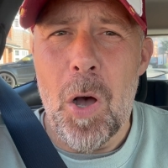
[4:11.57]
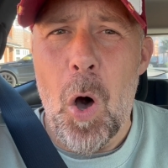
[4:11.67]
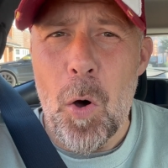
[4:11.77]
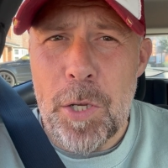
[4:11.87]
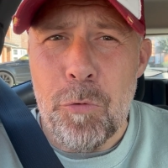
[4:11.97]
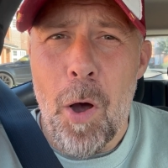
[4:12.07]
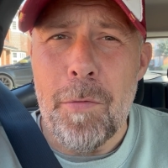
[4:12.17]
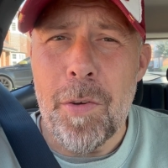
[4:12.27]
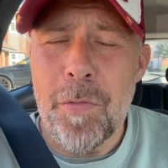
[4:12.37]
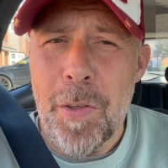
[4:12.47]
I drive
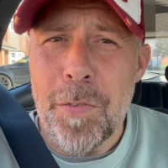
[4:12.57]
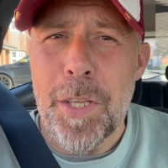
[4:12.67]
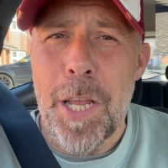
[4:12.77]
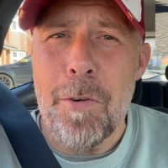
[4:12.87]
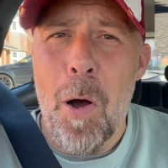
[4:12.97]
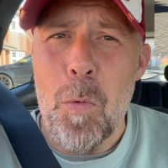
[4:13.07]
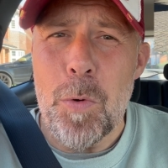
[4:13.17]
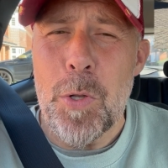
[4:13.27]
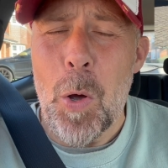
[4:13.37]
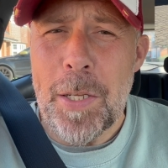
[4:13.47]
a
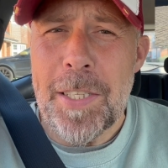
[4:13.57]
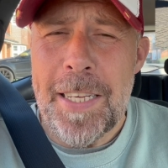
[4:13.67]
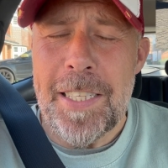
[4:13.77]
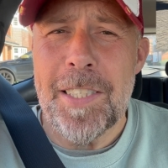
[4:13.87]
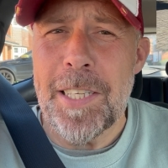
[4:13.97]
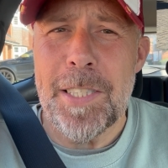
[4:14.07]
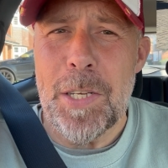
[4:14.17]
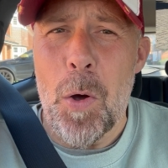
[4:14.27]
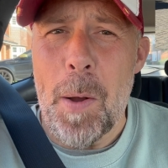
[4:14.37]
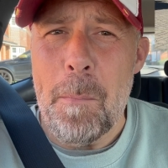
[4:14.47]
50-year-old
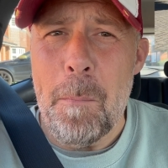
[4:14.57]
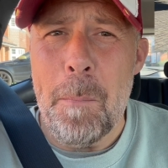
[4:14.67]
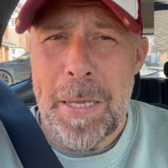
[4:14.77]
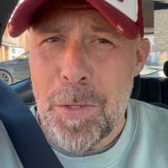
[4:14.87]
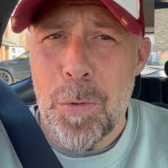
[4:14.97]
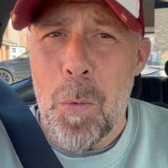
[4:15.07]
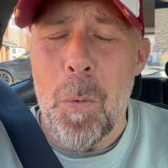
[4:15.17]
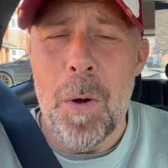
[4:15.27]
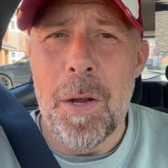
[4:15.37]
1969 Beetle,